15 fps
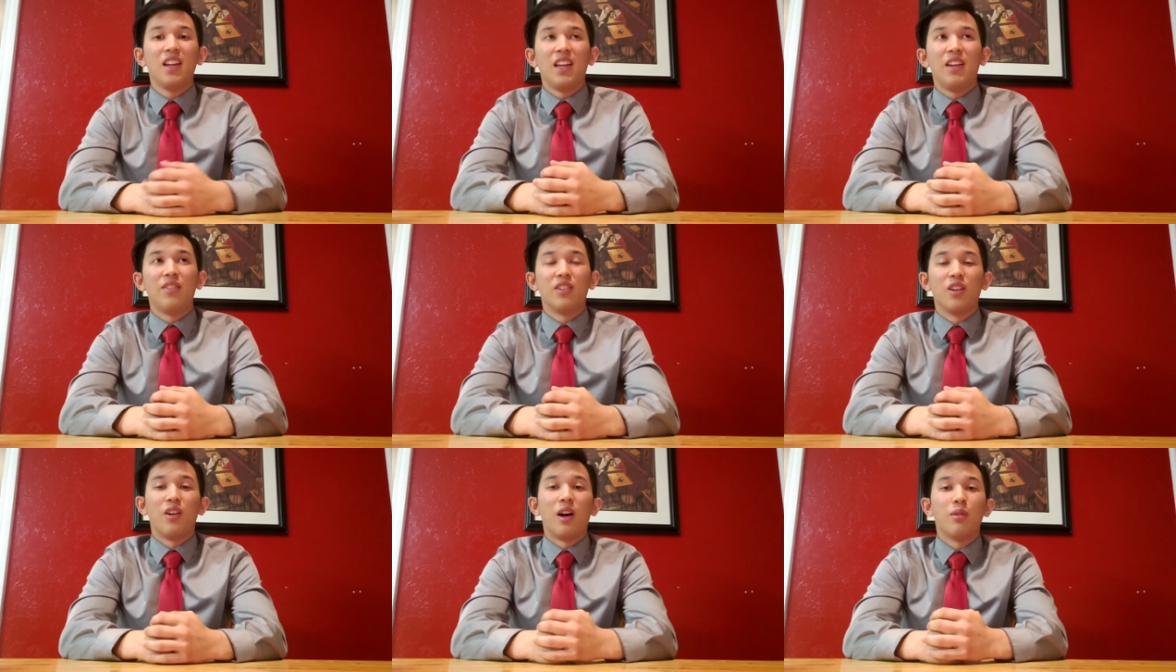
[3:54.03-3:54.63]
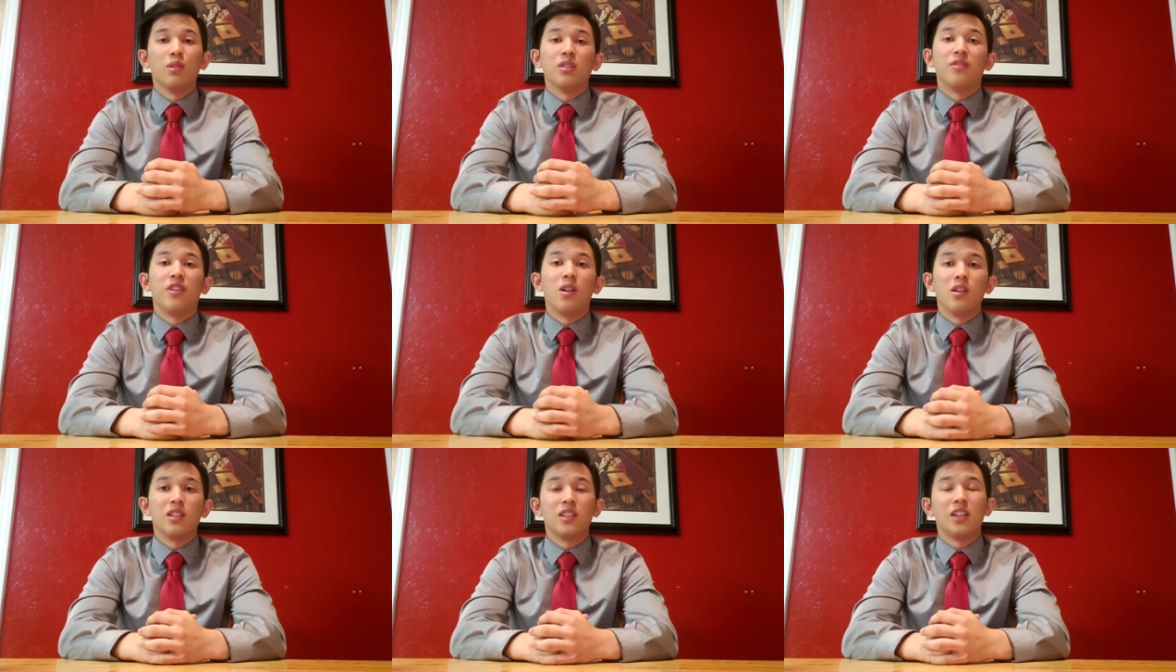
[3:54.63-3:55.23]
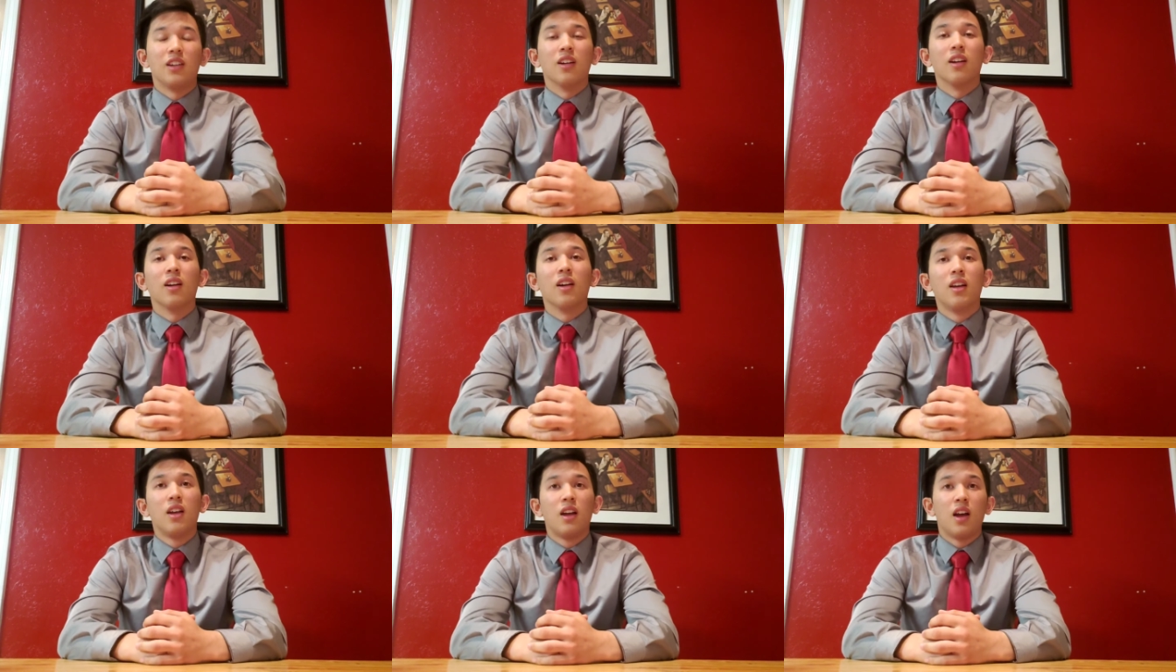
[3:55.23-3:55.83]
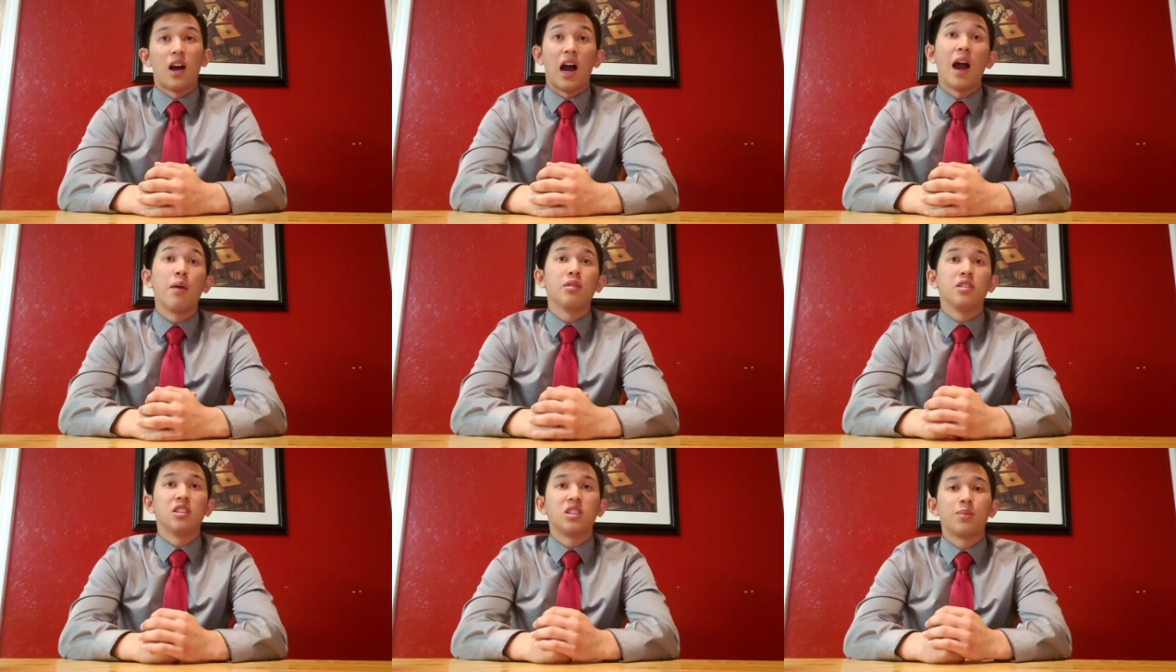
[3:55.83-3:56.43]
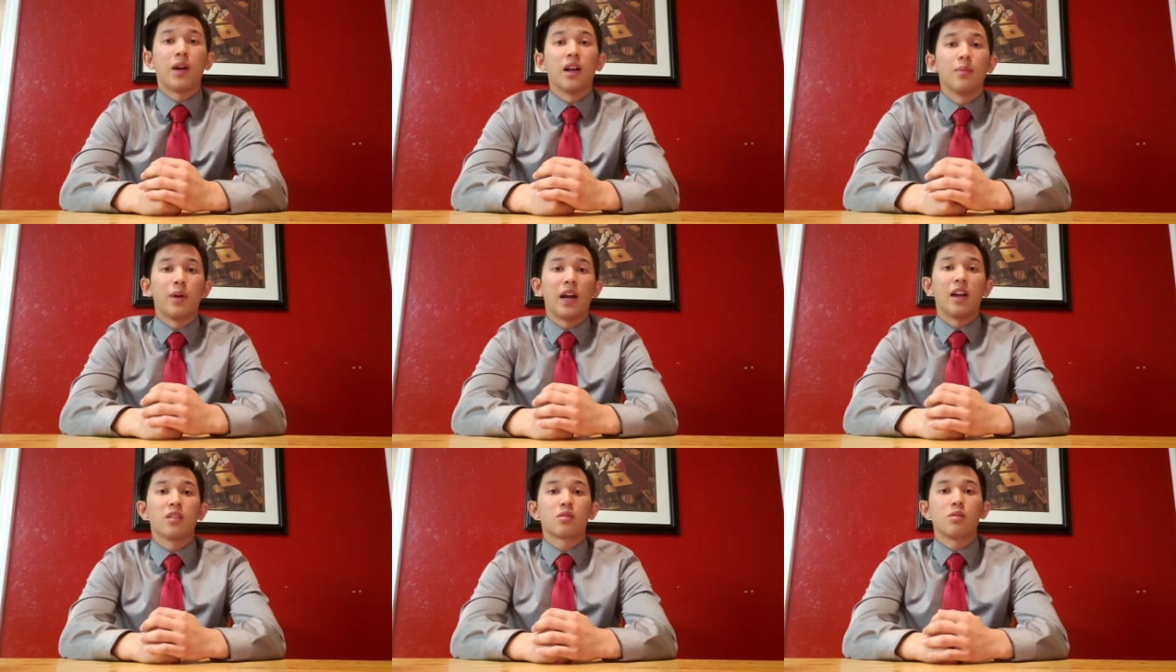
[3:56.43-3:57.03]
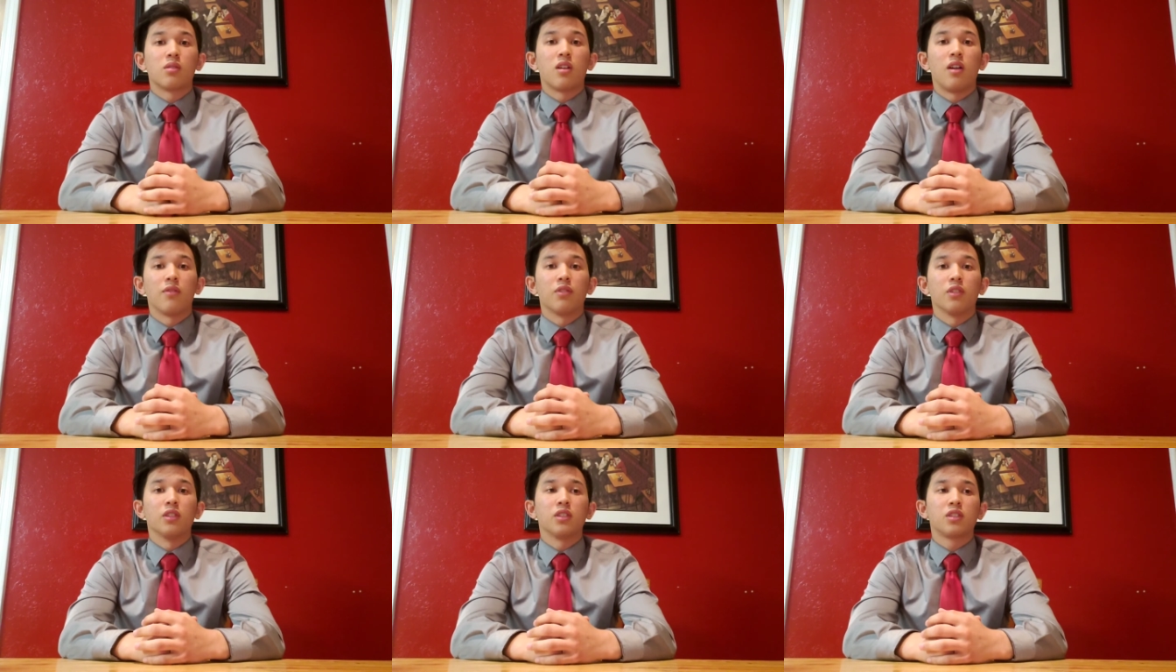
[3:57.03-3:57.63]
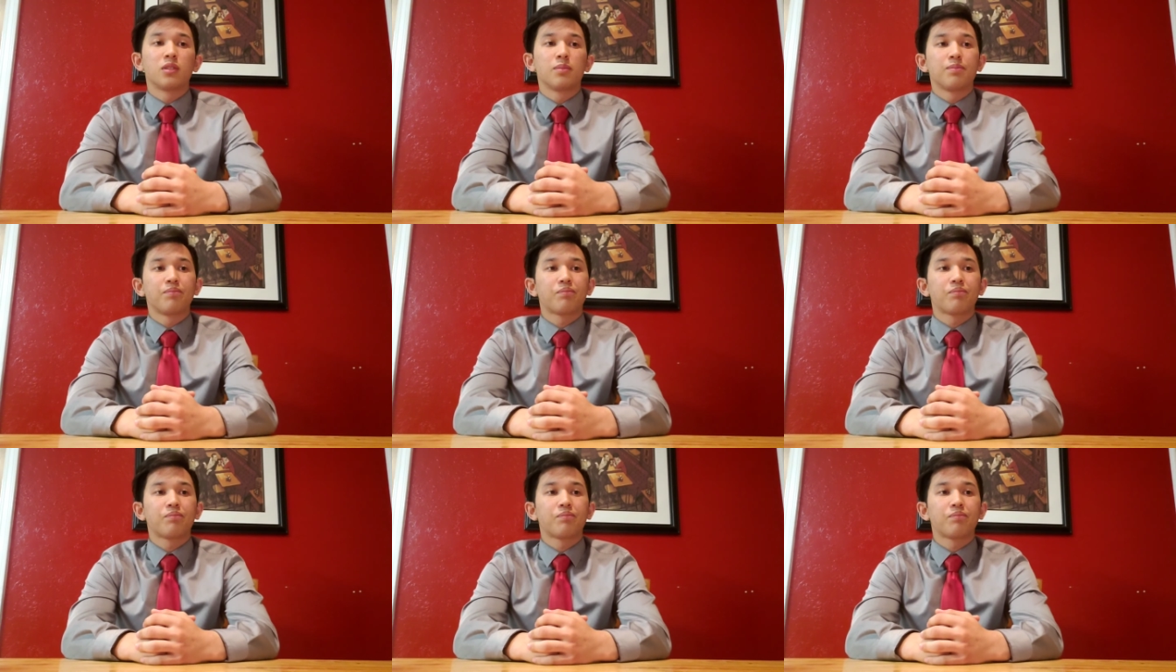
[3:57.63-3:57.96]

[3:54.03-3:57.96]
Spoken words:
even though I was a volunteer, I was inspired by high school conference.